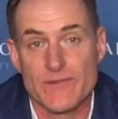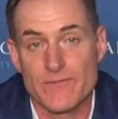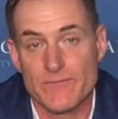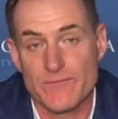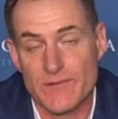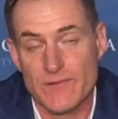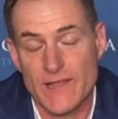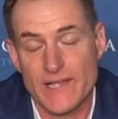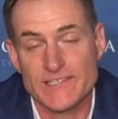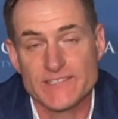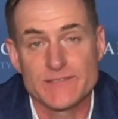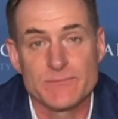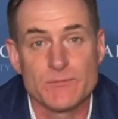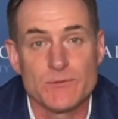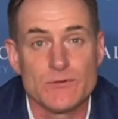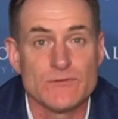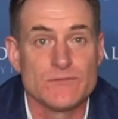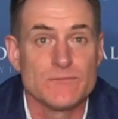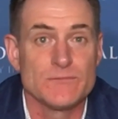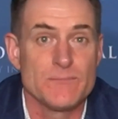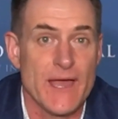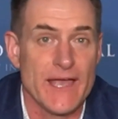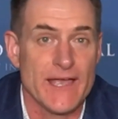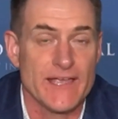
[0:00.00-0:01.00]
the
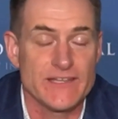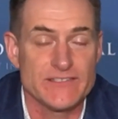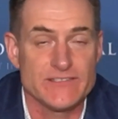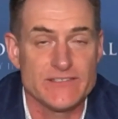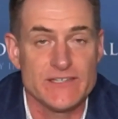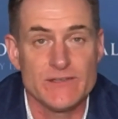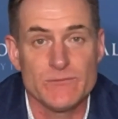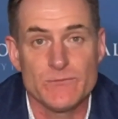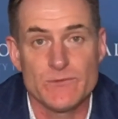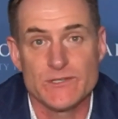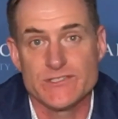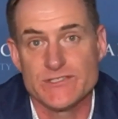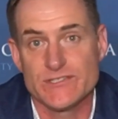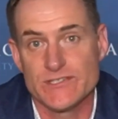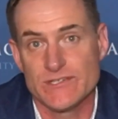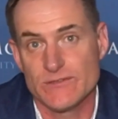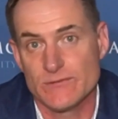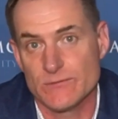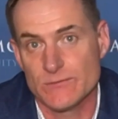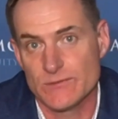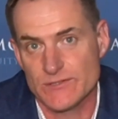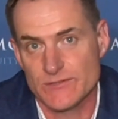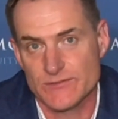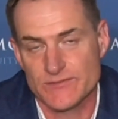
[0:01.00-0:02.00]
flexible packaging, which
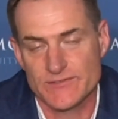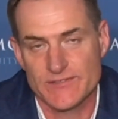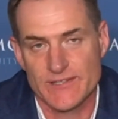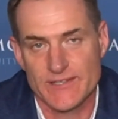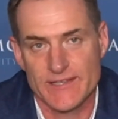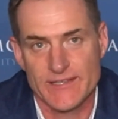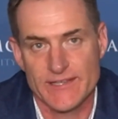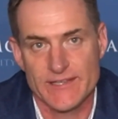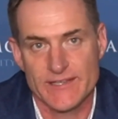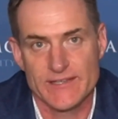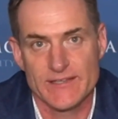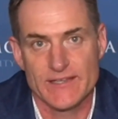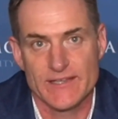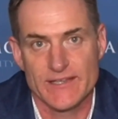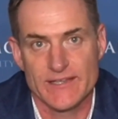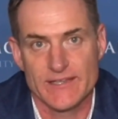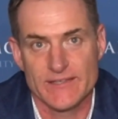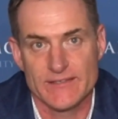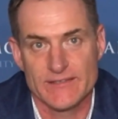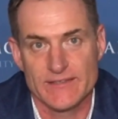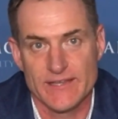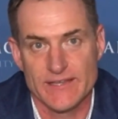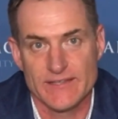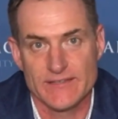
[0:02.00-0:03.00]
you'll see
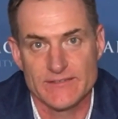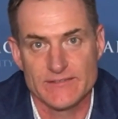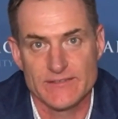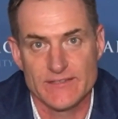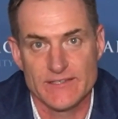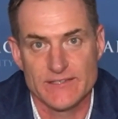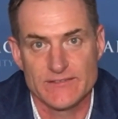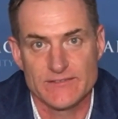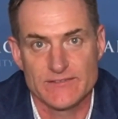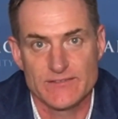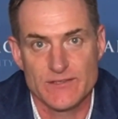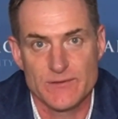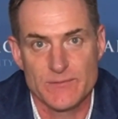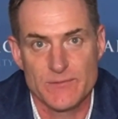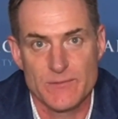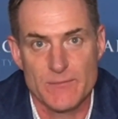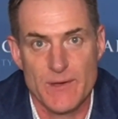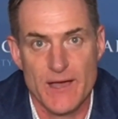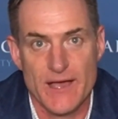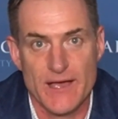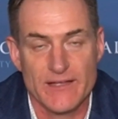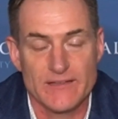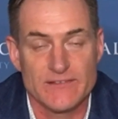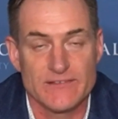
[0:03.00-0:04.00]
in
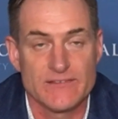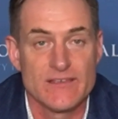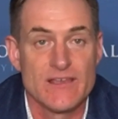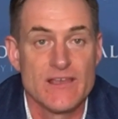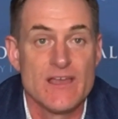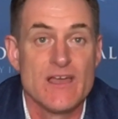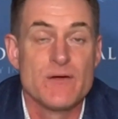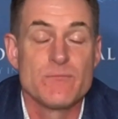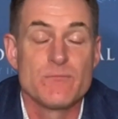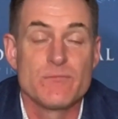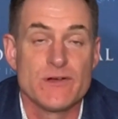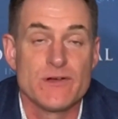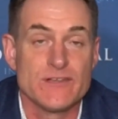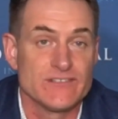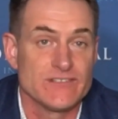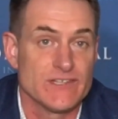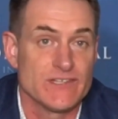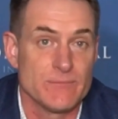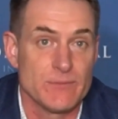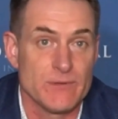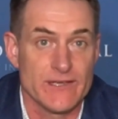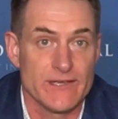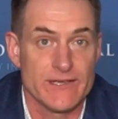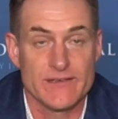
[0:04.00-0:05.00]
supermarkets,
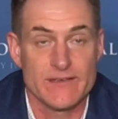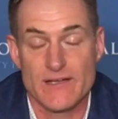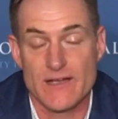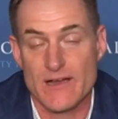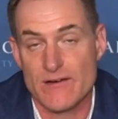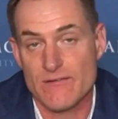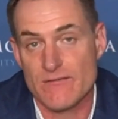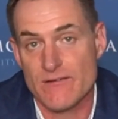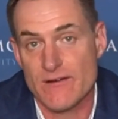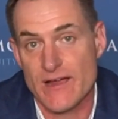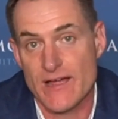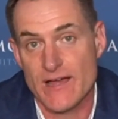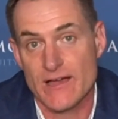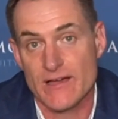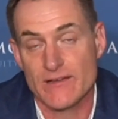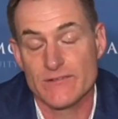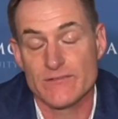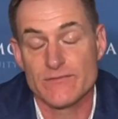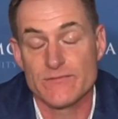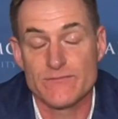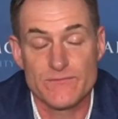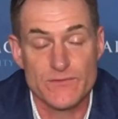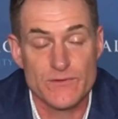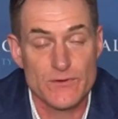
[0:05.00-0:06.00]
principally
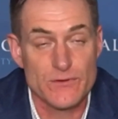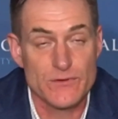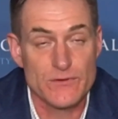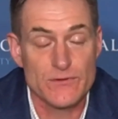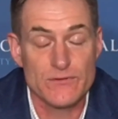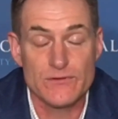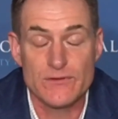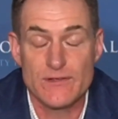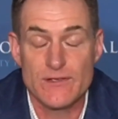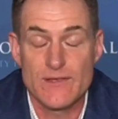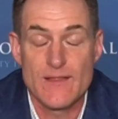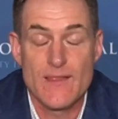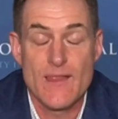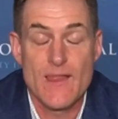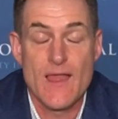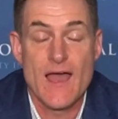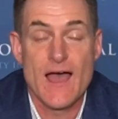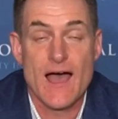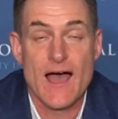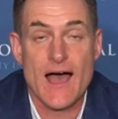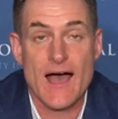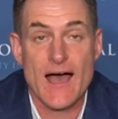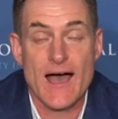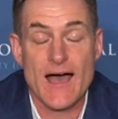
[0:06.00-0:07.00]
around food.
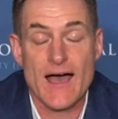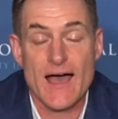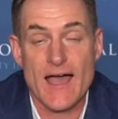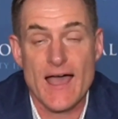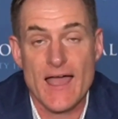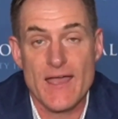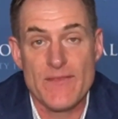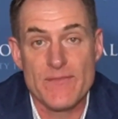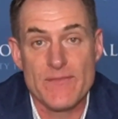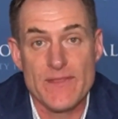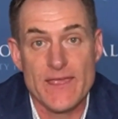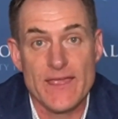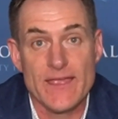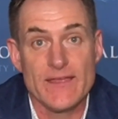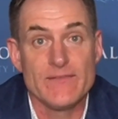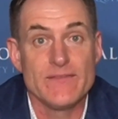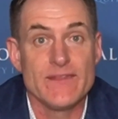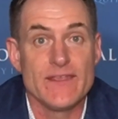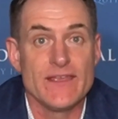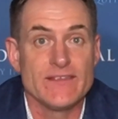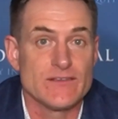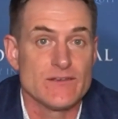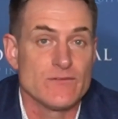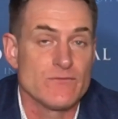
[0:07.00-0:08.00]
And
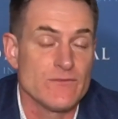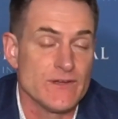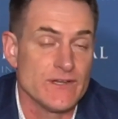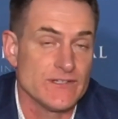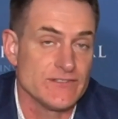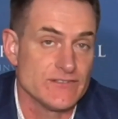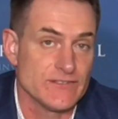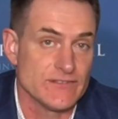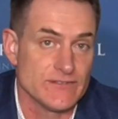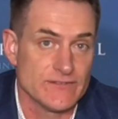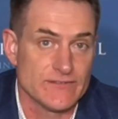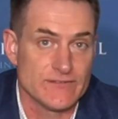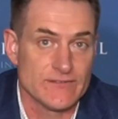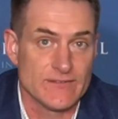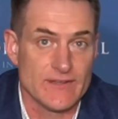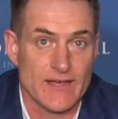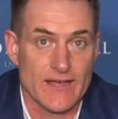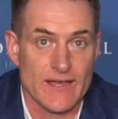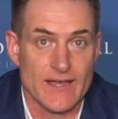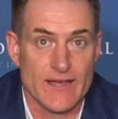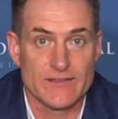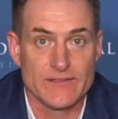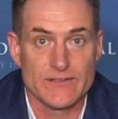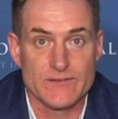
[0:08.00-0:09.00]
then there's a rigids
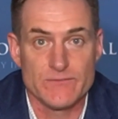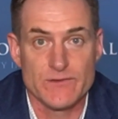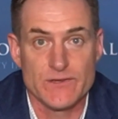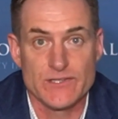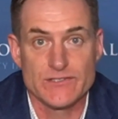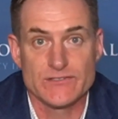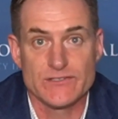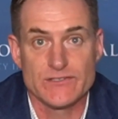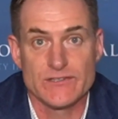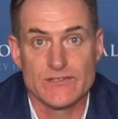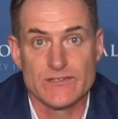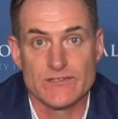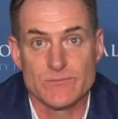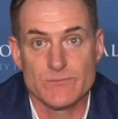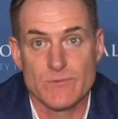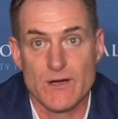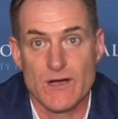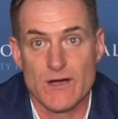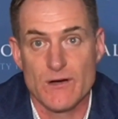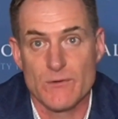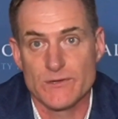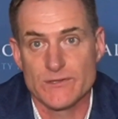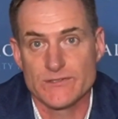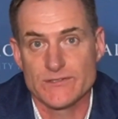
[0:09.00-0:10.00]
division as
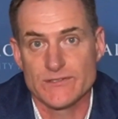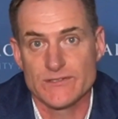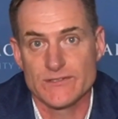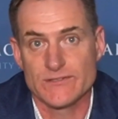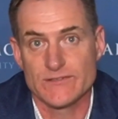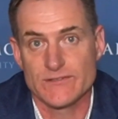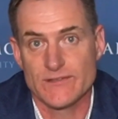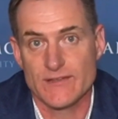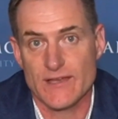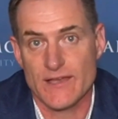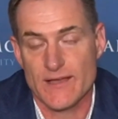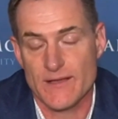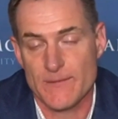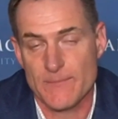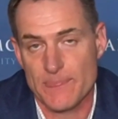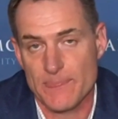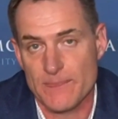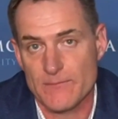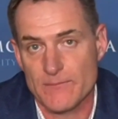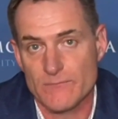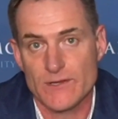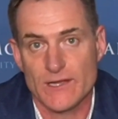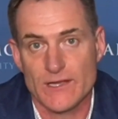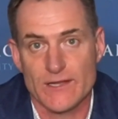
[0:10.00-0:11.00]
well, which is
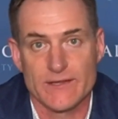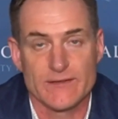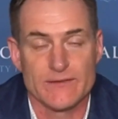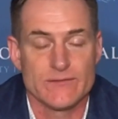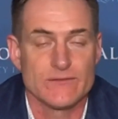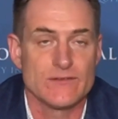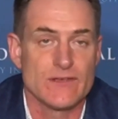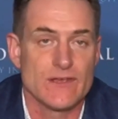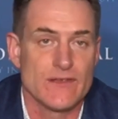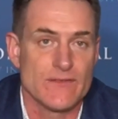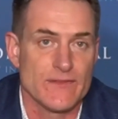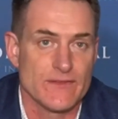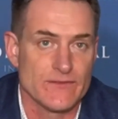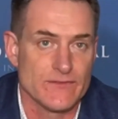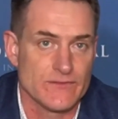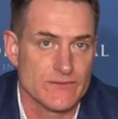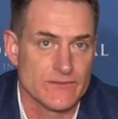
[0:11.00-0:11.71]
really